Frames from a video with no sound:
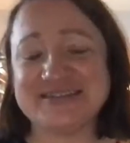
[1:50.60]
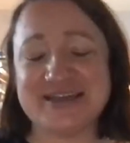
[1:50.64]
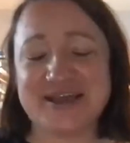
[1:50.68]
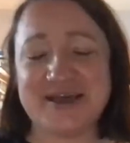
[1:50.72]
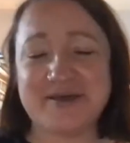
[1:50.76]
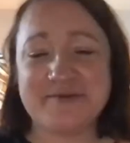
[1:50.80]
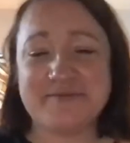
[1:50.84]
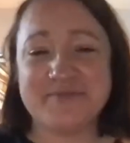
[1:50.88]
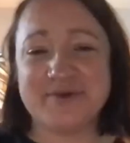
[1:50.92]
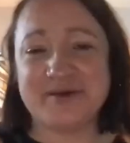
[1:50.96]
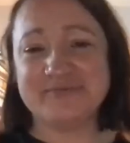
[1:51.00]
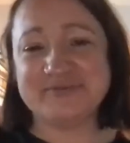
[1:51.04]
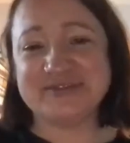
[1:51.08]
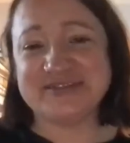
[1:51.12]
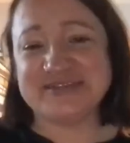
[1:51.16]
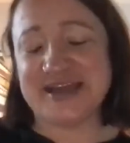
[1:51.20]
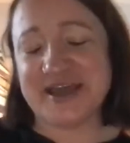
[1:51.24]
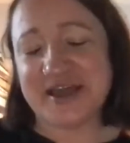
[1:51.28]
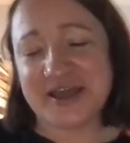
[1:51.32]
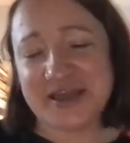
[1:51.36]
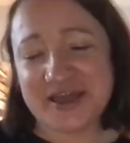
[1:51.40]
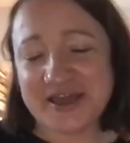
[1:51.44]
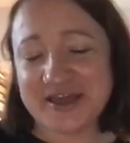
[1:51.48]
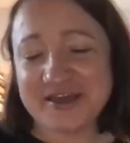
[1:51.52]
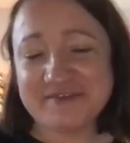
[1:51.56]
um, I'm
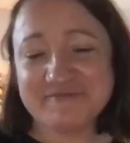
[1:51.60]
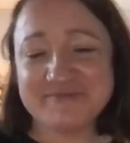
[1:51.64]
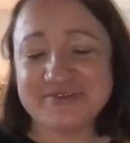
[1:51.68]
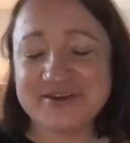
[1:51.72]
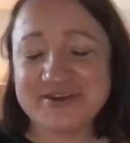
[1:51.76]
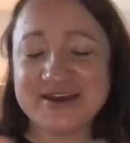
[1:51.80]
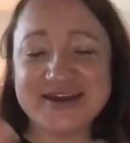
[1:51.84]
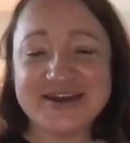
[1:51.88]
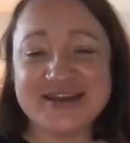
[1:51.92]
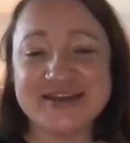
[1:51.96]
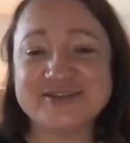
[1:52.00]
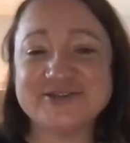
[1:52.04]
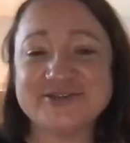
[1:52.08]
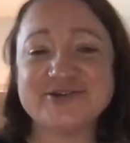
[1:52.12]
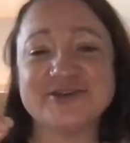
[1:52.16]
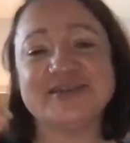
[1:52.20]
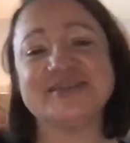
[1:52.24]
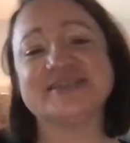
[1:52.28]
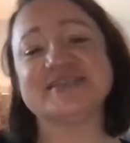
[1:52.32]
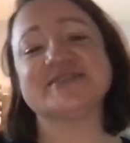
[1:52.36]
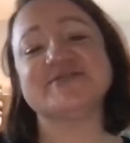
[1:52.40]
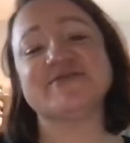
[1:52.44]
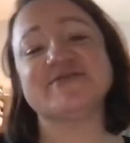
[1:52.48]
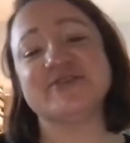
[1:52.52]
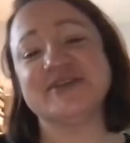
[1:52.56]
snacking. I've literally
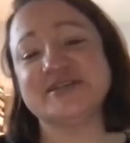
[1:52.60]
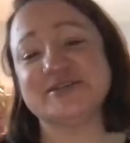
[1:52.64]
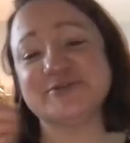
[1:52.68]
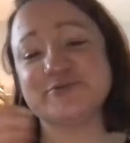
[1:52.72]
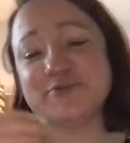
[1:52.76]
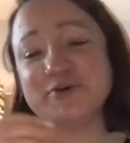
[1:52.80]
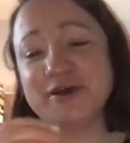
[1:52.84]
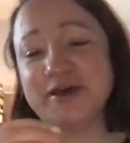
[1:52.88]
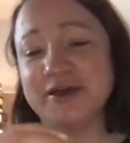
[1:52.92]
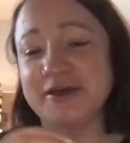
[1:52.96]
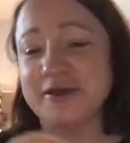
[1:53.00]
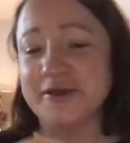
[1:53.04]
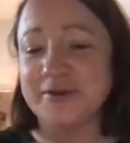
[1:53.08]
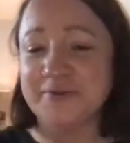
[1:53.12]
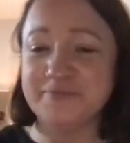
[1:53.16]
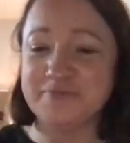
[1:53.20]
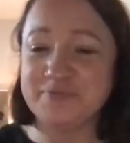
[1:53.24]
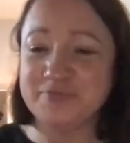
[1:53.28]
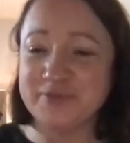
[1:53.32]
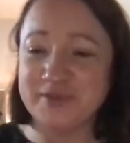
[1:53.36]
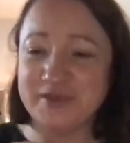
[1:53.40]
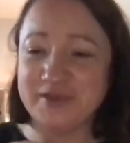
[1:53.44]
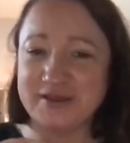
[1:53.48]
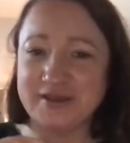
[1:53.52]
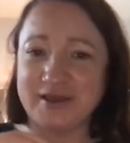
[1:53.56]
just finished work.
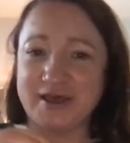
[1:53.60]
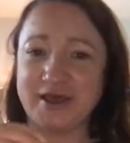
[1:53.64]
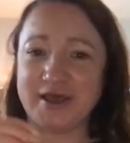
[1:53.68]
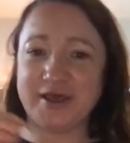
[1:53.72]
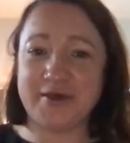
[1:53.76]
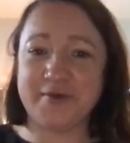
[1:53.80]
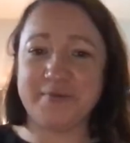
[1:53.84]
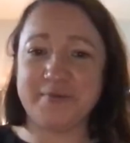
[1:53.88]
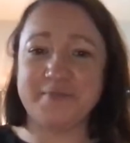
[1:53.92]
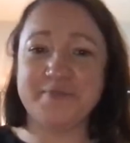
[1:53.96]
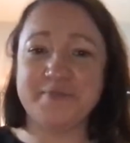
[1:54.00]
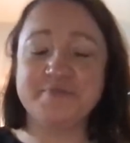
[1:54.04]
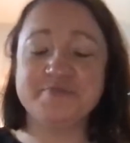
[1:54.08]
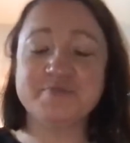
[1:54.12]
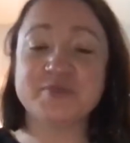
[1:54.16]
Um,